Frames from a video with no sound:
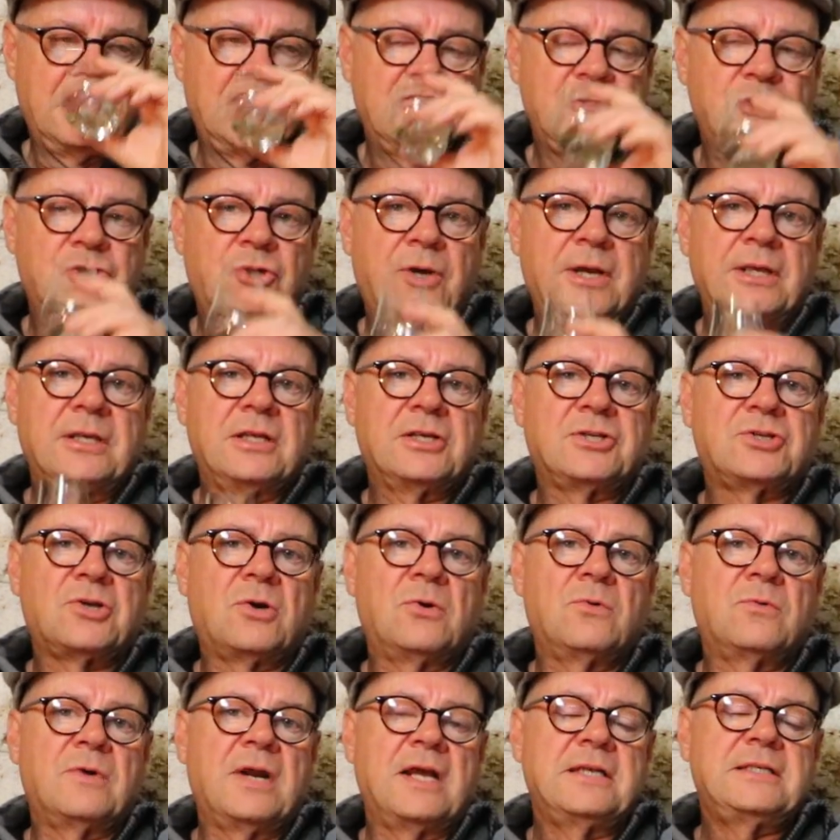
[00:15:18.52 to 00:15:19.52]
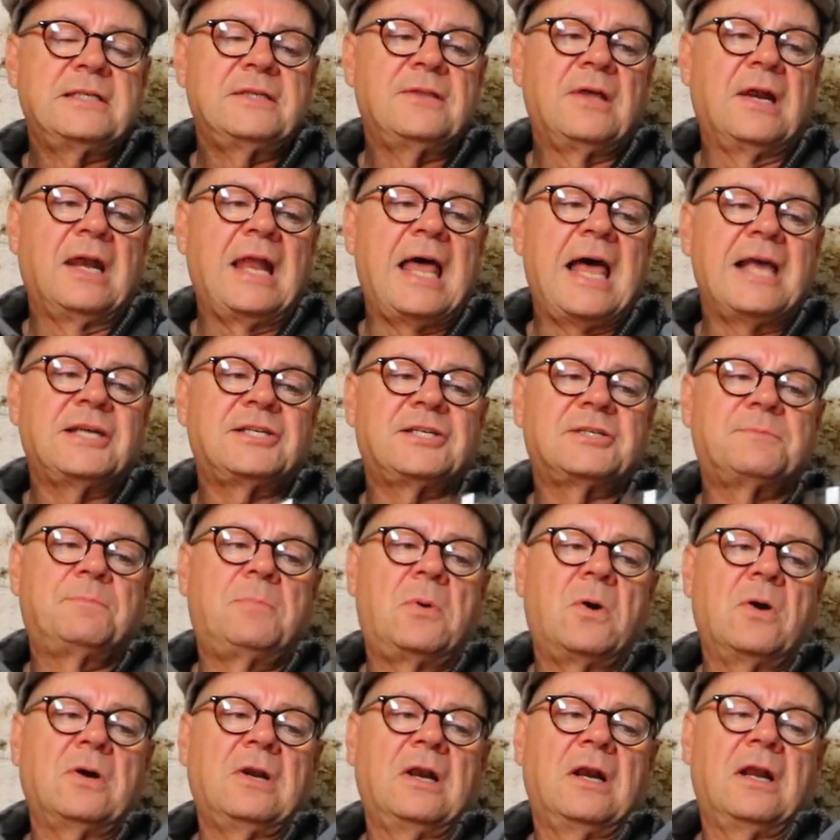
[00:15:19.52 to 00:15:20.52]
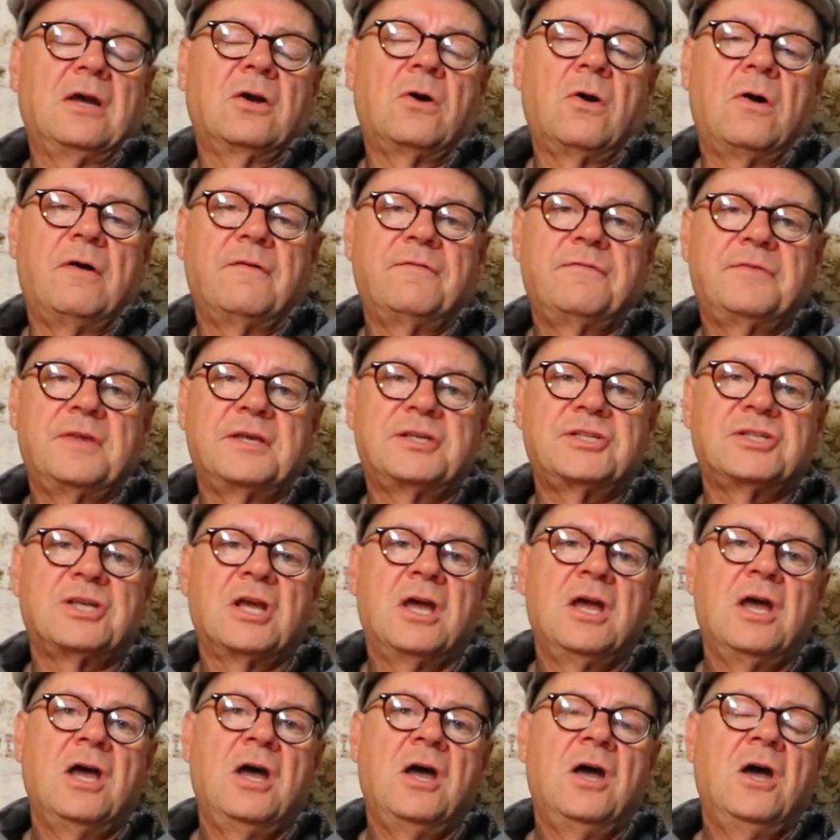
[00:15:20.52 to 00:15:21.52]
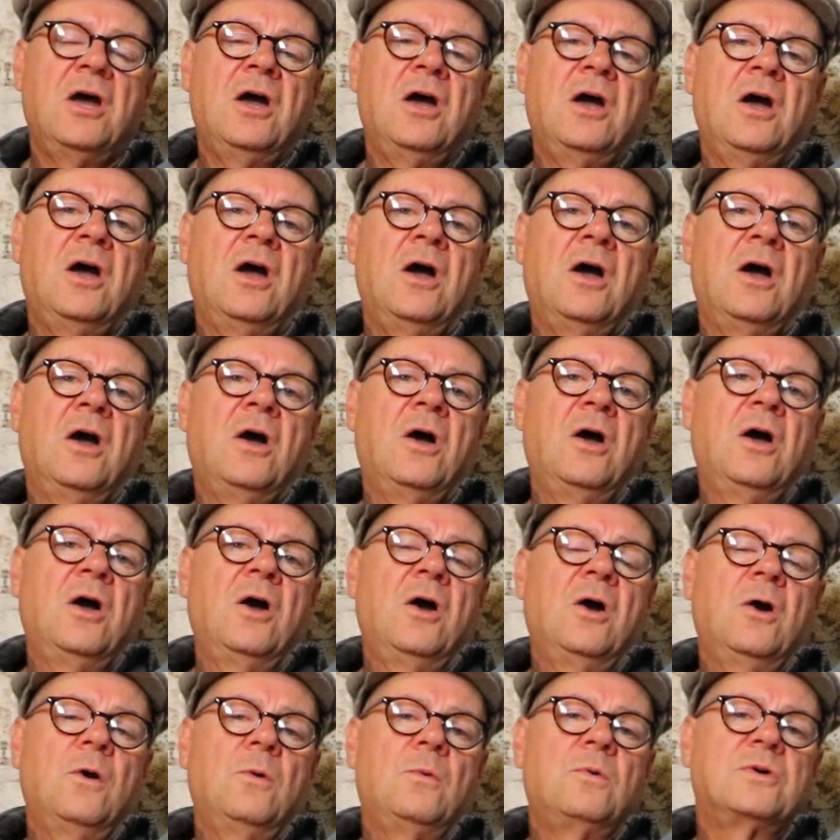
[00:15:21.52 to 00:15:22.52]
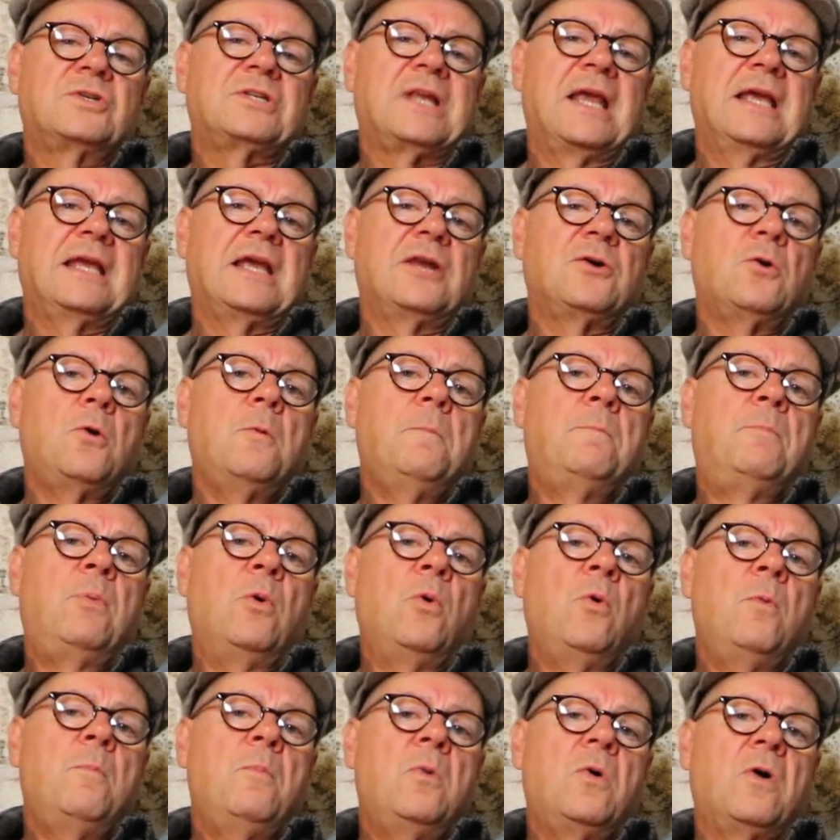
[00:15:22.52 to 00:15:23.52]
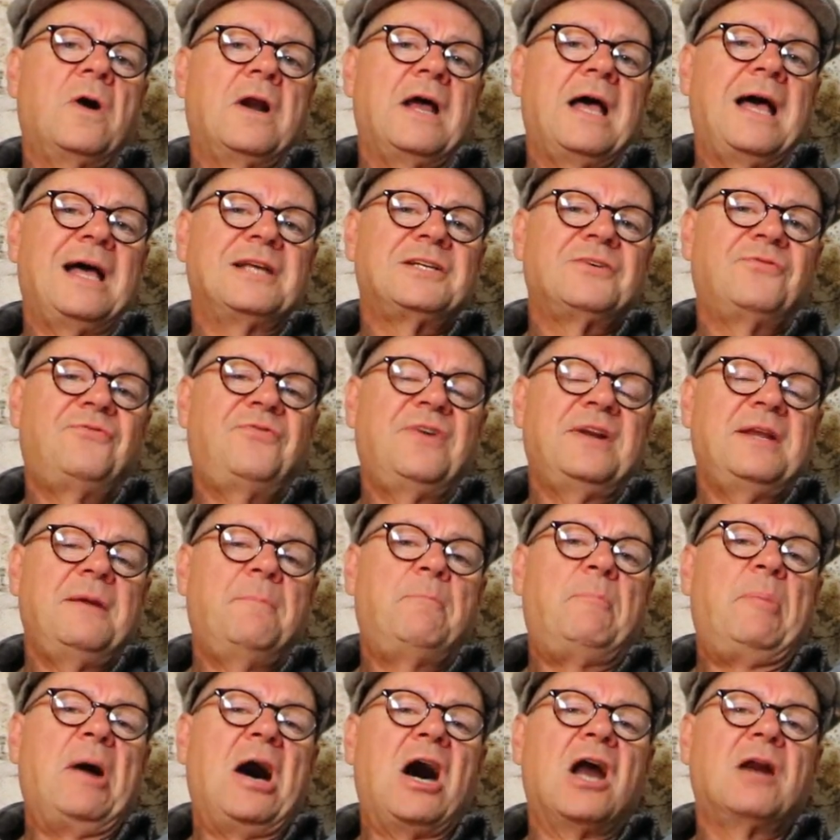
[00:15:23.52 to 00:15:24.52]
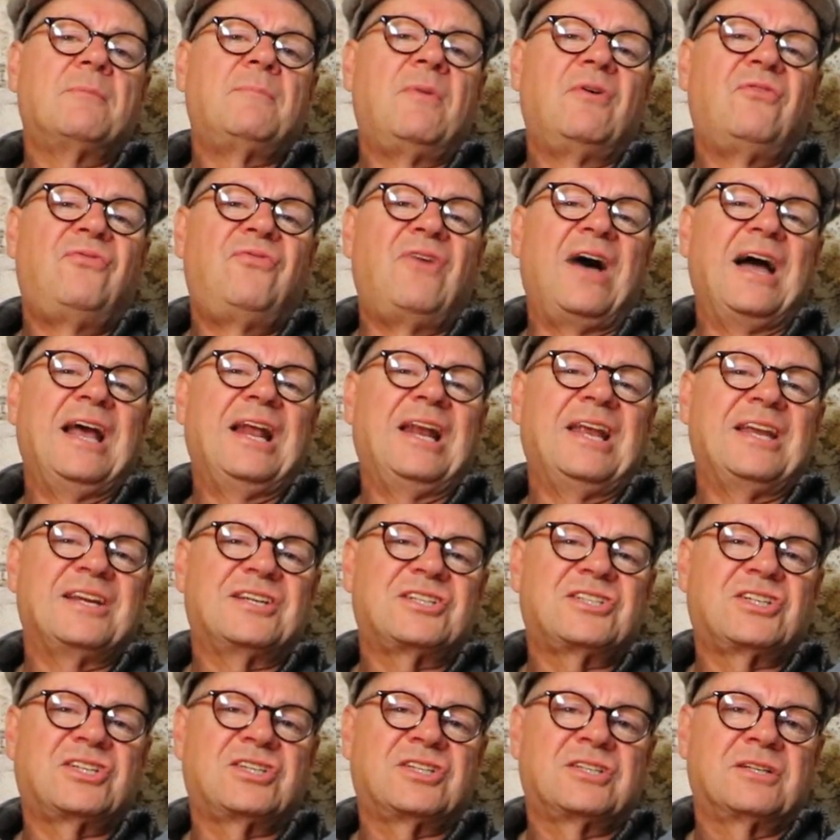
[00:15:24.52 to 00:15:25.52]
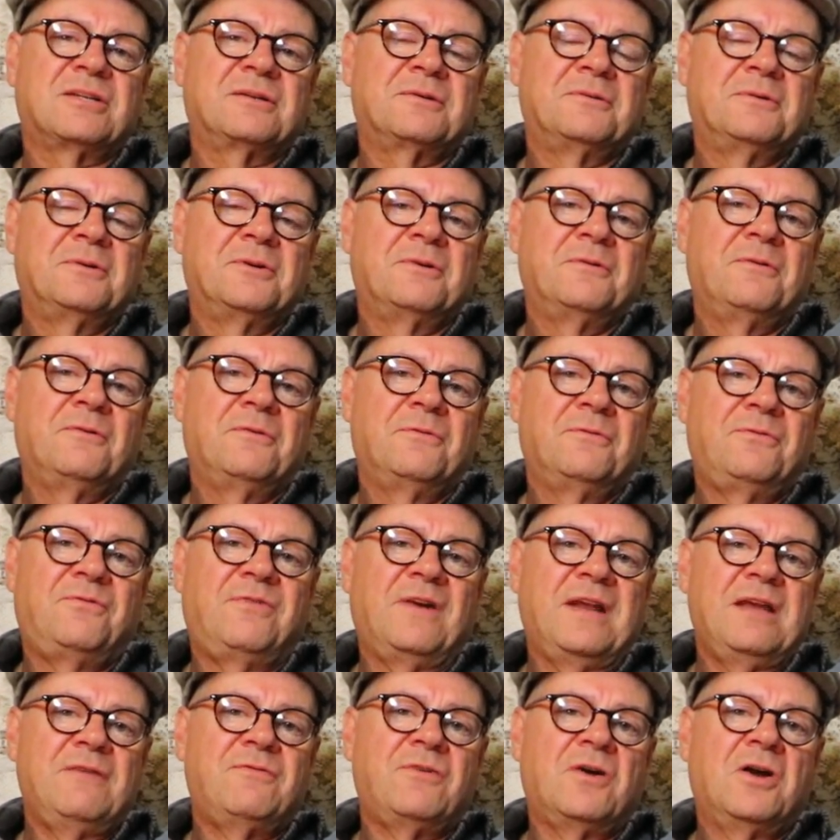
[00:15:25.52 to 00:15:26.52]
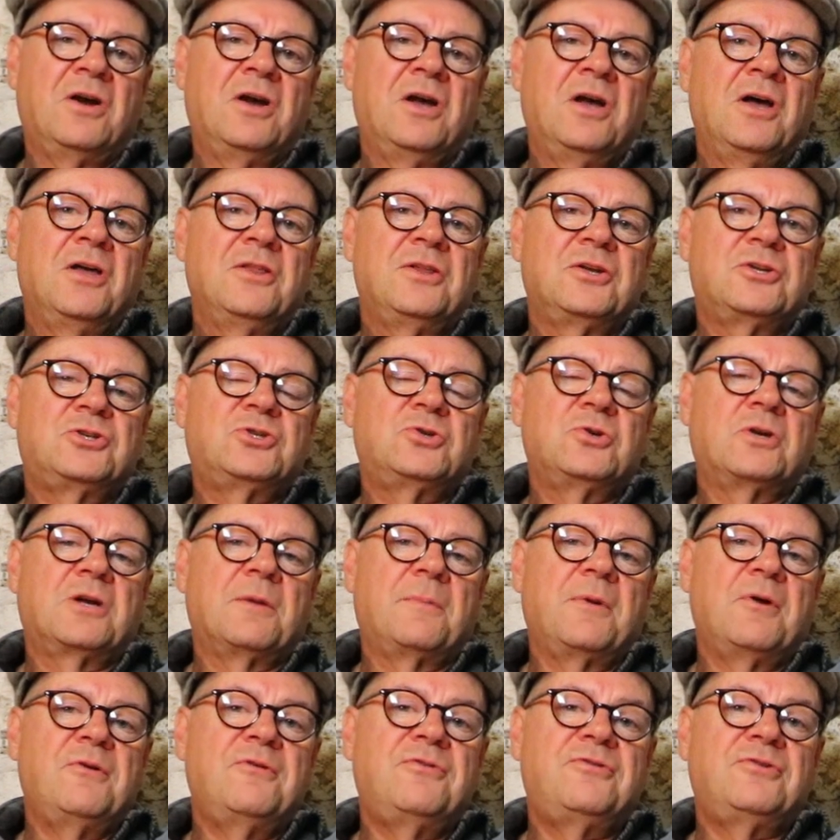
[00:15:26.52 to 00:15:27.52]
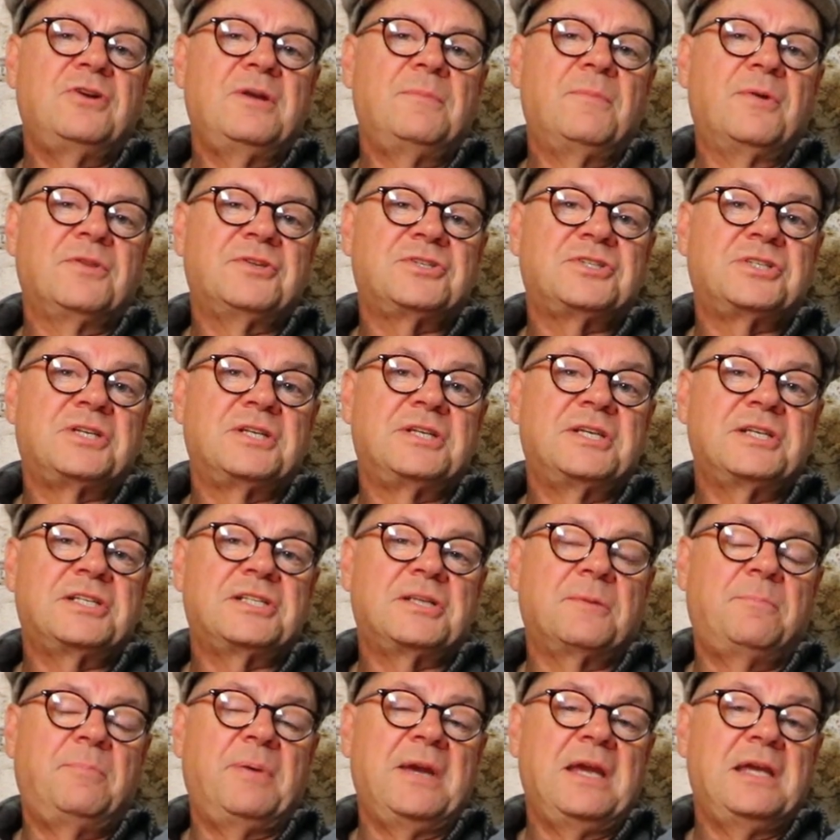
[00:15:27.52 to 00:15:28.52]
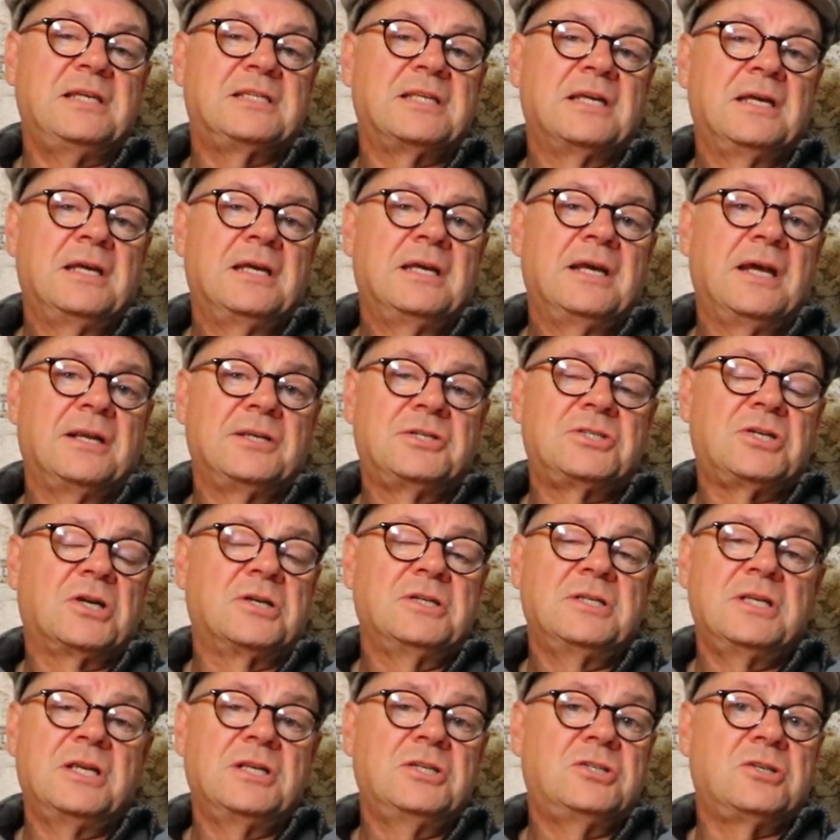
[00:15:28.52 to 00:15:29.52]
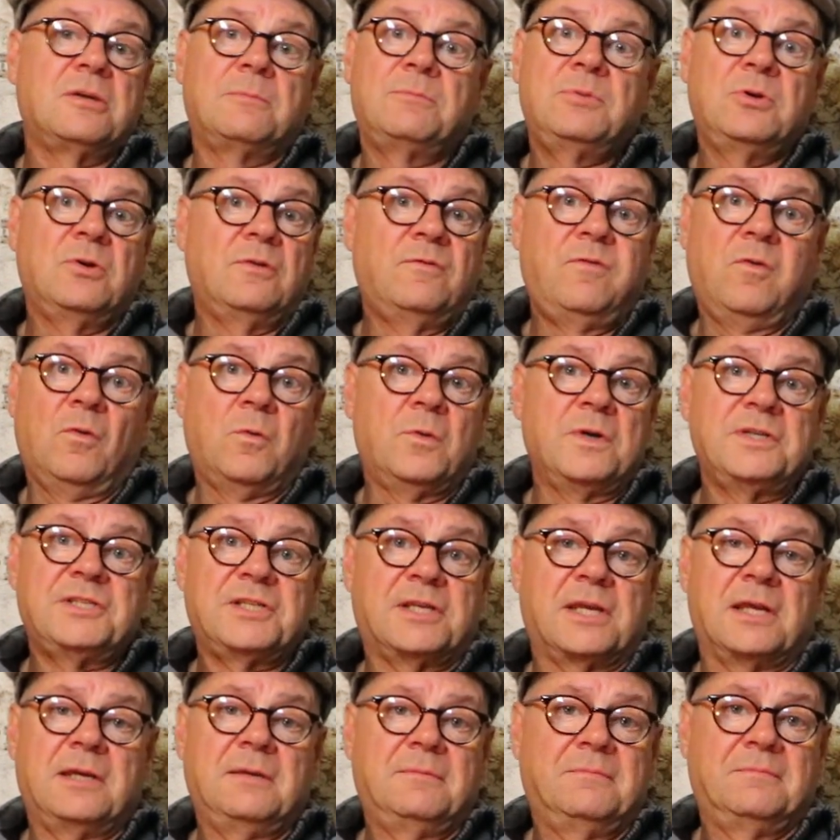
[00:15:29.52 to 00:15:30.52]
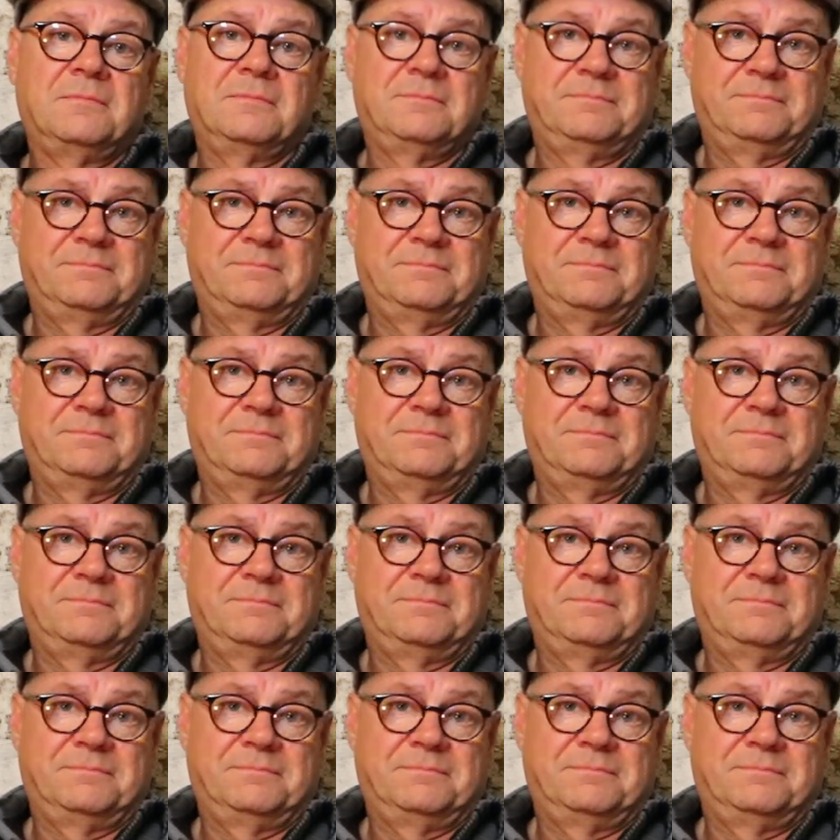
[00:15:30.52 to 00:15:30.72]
Enjoying this already. The last bottle I got of this was like an old Bowmore. It had a very Parma violets flavour that took about 3 months to dissipate and turned it into a beautiful whiskey.